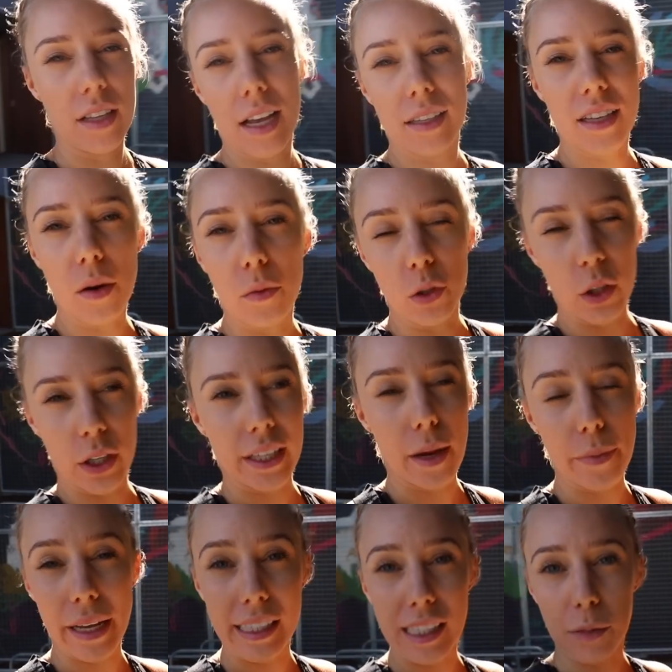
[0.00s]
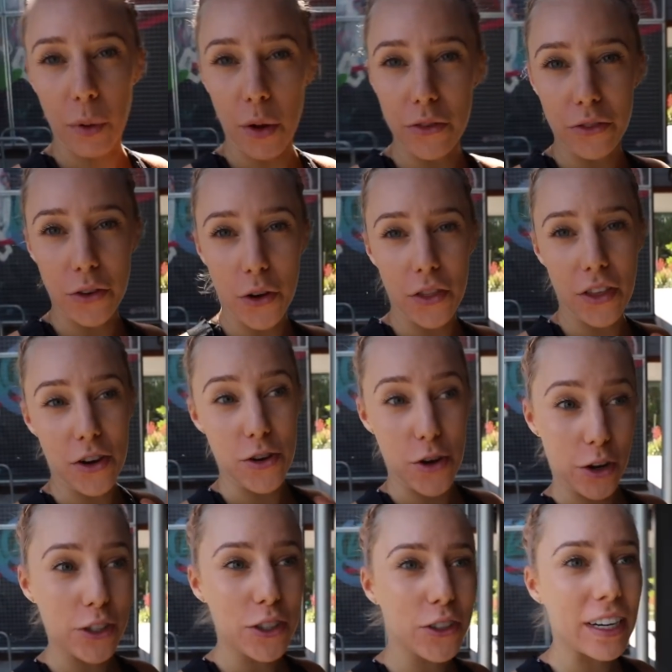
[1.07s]
Last night we were looking up inspo for the
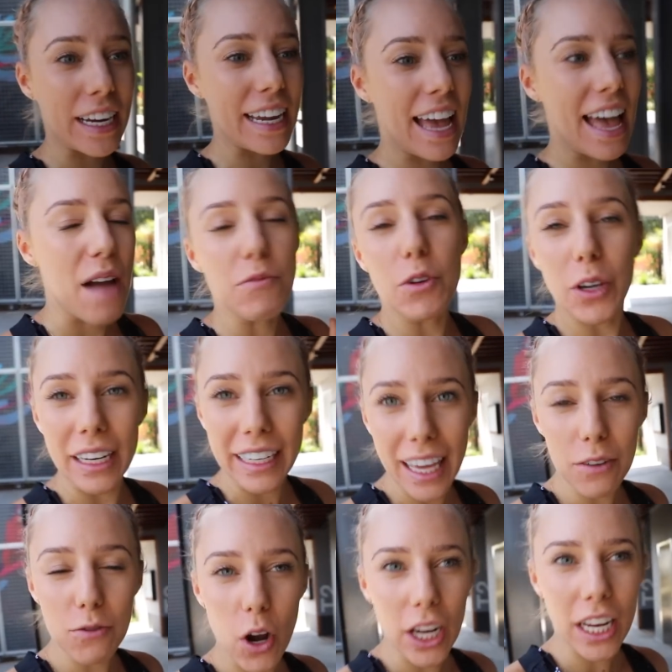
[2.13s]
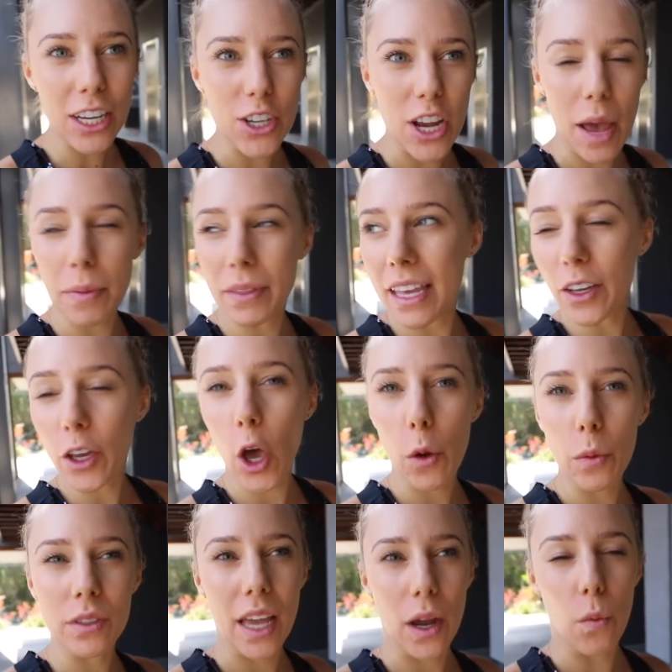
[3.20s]
nursery. And we were going to get a rocking chair, but then
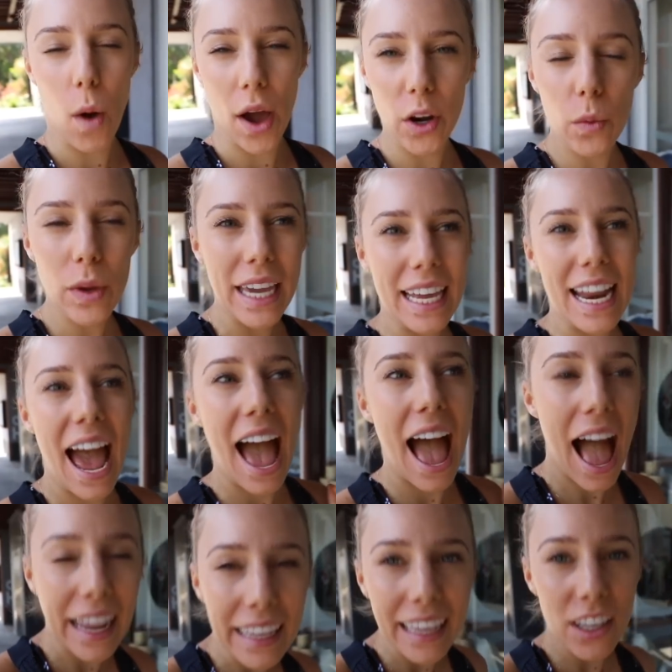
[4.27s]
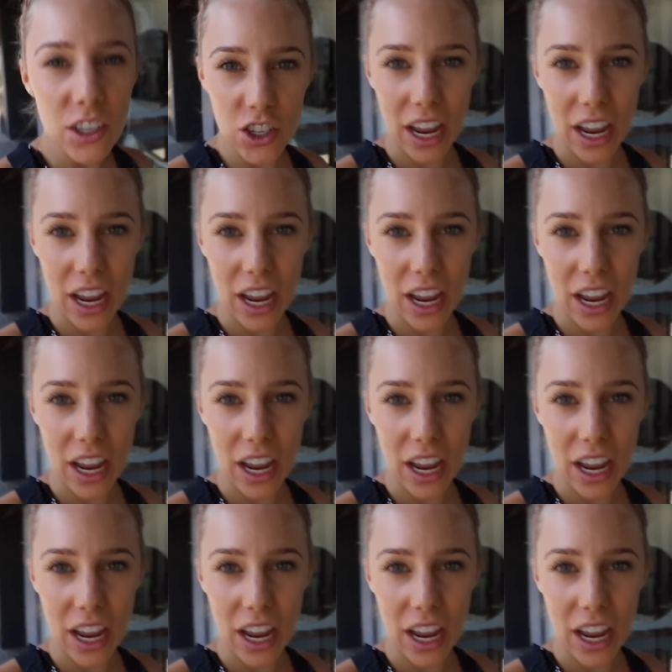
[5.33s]
Kurt was like, why don't we get a hanging